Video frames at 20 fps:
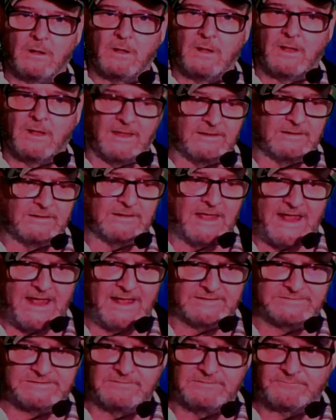And
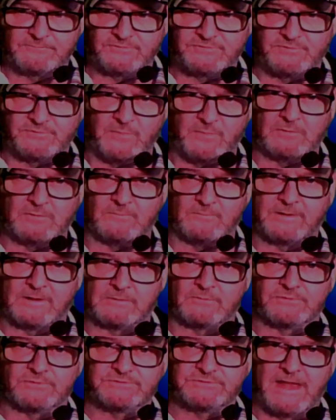asking for some minimum
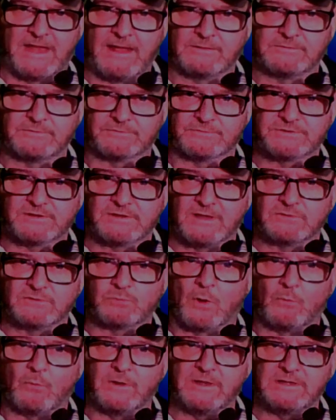federal standards is
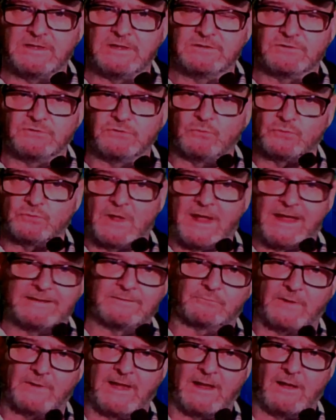what we need to unite
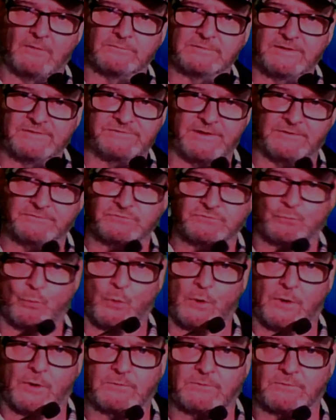around as injured
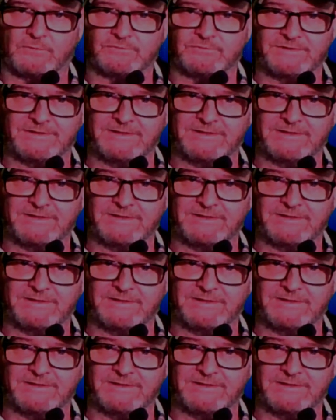workers.